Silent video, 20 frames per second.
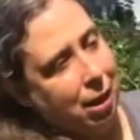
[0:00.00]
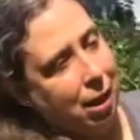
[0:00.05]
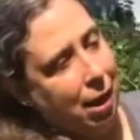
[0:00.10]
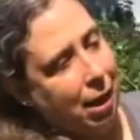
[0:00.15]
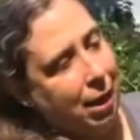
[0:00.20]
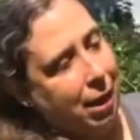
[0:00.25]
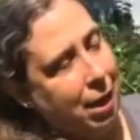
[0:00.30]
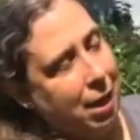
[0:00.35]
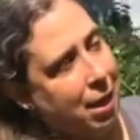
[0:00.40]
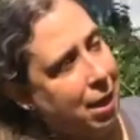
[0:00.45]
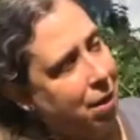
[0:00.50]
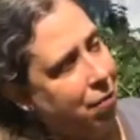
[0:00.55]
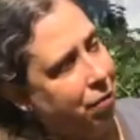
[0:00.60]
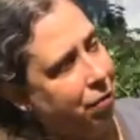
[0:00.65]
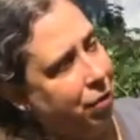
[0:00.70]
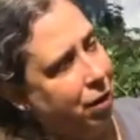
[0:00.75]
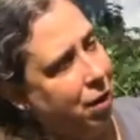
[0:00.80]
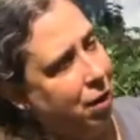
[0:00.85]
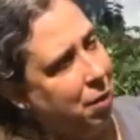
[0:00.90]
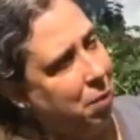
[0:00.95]
I can give
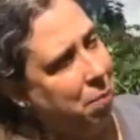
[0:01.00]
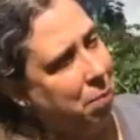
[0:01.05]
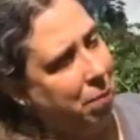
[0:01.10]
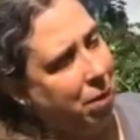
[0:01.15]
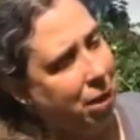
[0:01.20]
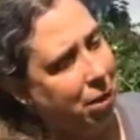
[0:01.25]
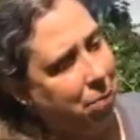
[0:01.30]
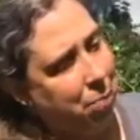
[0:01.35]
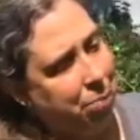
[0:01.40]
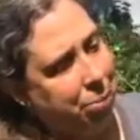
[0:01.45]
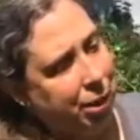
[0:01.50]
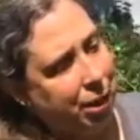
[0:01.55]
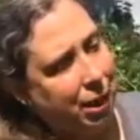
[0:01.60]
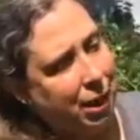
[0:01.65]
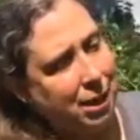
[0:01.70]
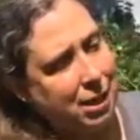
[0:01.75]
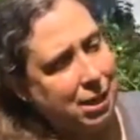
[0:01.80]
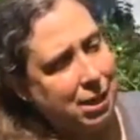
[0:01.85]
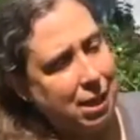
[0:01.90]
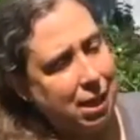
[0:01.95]
them
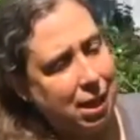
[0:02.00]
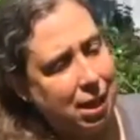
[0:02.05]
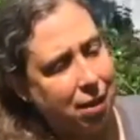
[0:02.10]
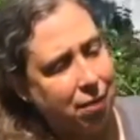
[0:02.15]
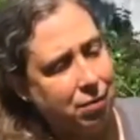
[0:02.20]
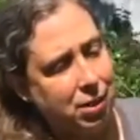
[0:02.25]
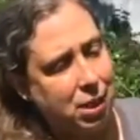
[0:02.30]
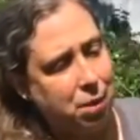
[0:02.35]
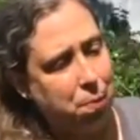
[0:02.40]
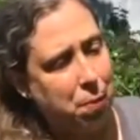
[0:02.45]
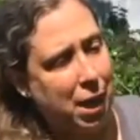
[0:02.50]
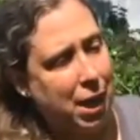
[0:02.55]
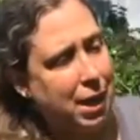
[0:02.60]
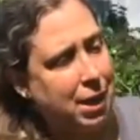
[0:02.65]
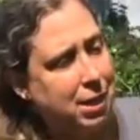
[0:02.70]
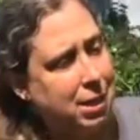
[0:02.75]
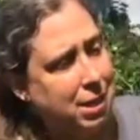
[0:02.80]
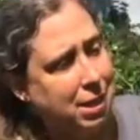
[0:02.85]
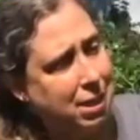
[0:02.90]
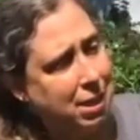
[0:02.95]
plenty of
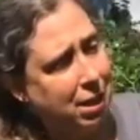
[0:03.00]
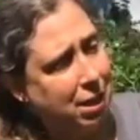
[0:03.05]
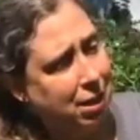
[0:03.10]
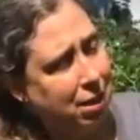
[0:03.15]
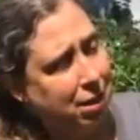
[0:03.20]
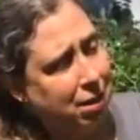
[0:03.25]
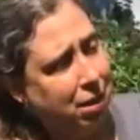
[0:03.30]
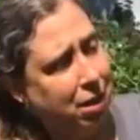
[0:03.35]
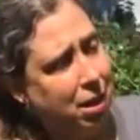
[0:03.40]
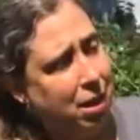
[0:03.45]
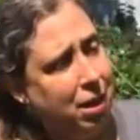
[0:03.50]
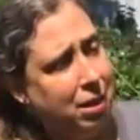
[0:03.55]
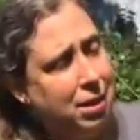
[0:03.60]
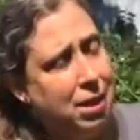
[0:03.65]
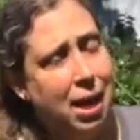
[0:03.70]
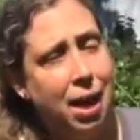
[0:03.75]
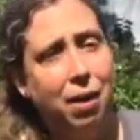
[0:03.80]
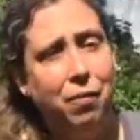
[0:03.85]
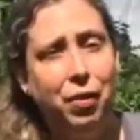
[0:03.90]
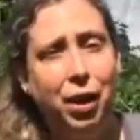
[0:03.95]
space to
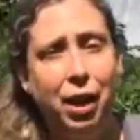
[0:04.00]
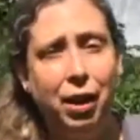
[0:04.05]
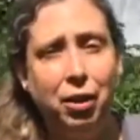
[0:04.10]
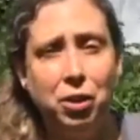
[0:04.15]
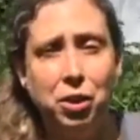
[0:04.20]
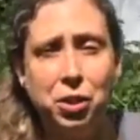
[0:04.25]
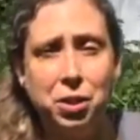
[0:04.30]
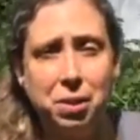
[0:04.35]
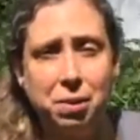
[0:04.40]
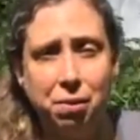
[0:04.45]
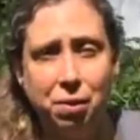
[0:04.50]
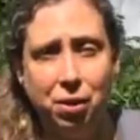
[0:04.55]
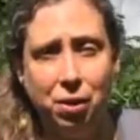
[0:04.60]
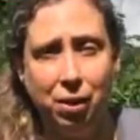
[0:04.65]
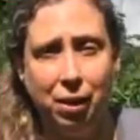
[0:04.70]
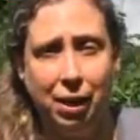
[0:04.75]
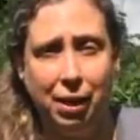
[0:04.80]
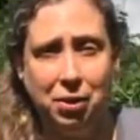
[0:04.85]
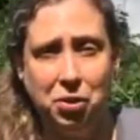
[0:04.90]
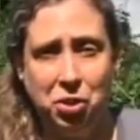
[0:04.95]
have air
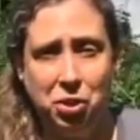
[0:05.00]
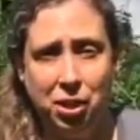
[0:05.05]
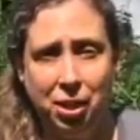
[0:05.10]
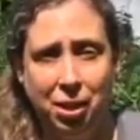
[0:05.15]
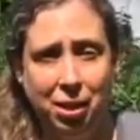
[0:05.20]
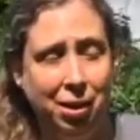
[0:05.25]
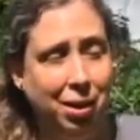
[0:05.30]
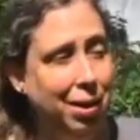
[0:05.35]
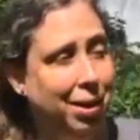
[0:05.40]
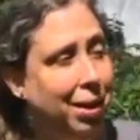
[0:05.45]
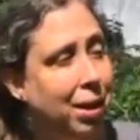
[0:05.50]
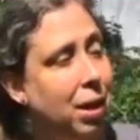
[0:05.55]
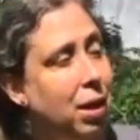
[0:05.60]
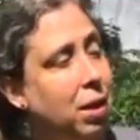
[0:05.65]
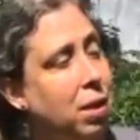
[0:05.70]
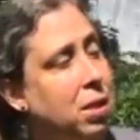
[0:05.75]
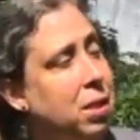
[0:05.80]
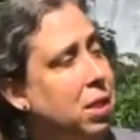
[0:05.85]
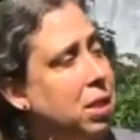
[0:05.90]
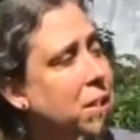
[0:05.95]
circulation
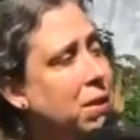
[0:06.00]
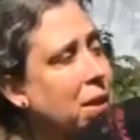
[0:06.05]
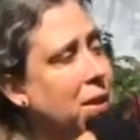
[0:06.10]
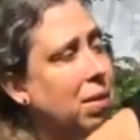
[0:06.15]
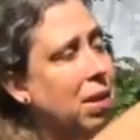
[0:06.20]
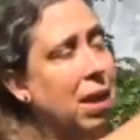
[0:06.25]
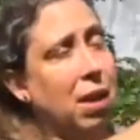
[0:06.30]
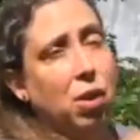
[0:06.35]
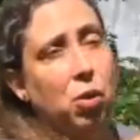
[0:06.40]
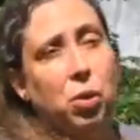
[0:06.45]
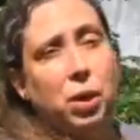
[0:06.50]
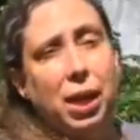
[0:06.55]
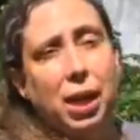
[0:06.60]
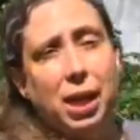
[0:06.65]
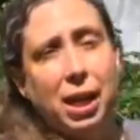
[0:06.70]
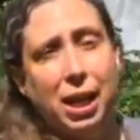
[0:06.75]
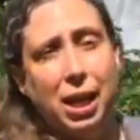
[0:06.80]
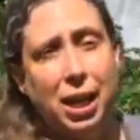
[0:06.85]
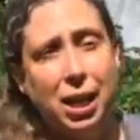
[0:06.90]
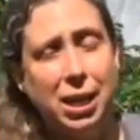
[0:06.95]
so that they don't get
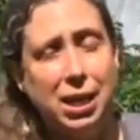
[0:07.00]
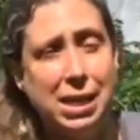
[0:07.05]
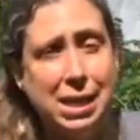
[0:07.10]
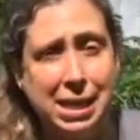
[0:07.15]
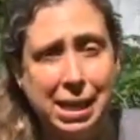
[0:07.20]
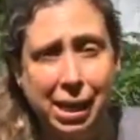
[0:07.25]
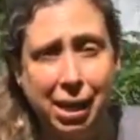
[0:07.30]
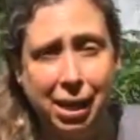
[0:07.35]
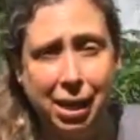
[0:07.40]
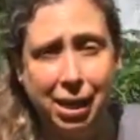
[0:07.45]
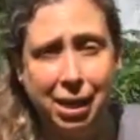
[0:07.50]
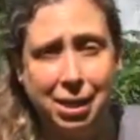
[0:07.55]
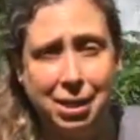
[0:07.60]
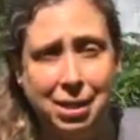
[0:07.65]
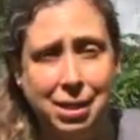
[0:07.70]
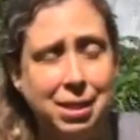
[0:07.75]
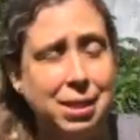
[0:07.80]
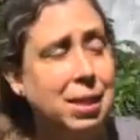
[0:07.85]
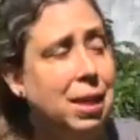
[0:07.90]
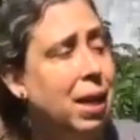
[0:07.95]
any
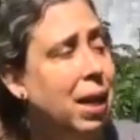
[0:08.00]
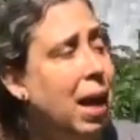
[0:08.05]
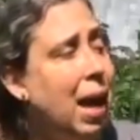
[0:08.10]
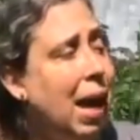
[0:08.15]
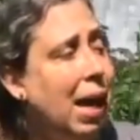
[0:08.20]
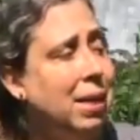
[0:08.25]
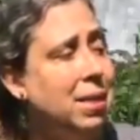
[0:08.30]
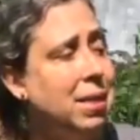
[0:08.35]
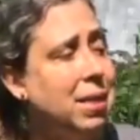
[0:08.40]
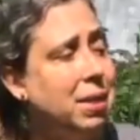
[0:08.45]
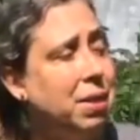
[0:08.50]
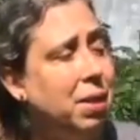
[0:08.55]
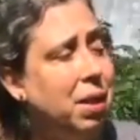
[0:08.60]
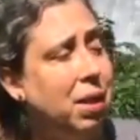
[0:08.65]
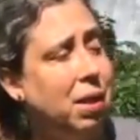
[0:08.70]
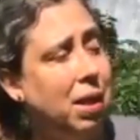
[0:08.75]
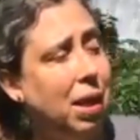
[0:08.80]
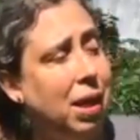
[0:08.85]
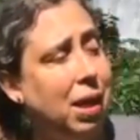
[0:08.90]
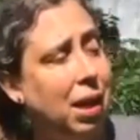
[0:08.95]
disease, and so
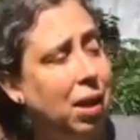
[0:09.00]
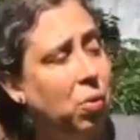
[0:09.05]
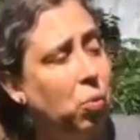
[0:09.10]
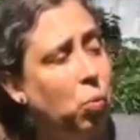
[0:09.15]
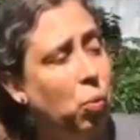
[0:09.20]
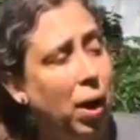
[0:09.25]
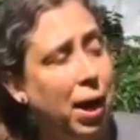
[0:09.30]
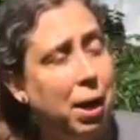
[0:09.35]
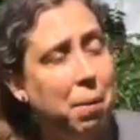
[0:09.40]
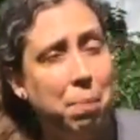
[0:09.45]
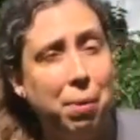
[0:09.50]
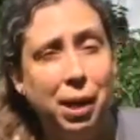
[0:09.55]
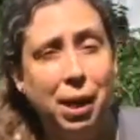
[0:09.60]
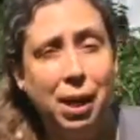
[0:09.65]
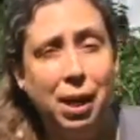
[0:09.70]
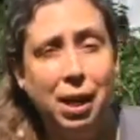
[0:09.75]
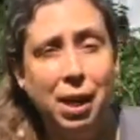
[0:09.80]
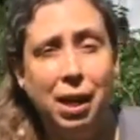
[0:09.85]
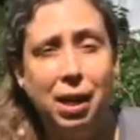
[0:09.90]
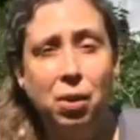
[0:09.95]
that they can
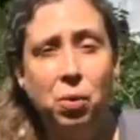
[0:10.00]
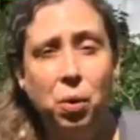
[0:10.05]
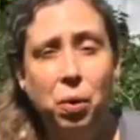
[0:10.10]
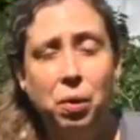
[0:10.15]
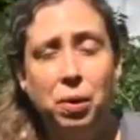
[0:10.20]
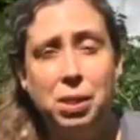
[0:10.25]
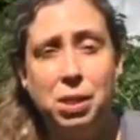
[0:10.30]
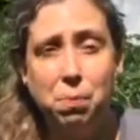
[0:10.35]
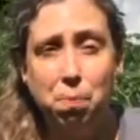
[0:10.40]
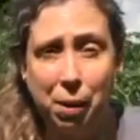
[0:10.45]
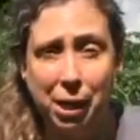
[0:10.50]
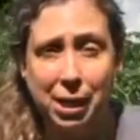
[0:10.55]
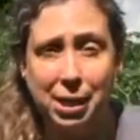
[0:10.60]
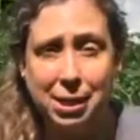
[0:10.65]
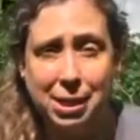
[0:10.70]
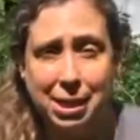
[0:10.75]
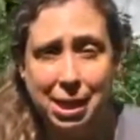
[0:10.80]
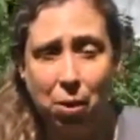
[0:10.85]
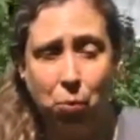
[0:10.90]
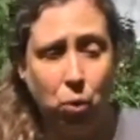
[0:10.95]
ripen and grow as big
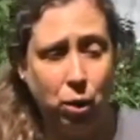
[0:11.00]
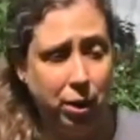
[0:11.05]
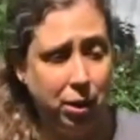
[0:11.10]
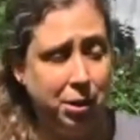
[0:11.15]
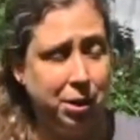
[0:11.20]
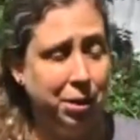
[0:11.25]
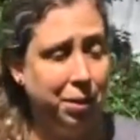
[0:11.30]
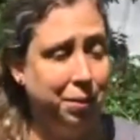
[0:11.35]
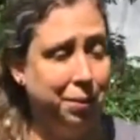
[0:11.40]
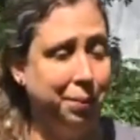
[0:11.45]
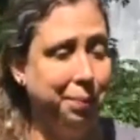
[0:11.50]
as they want to.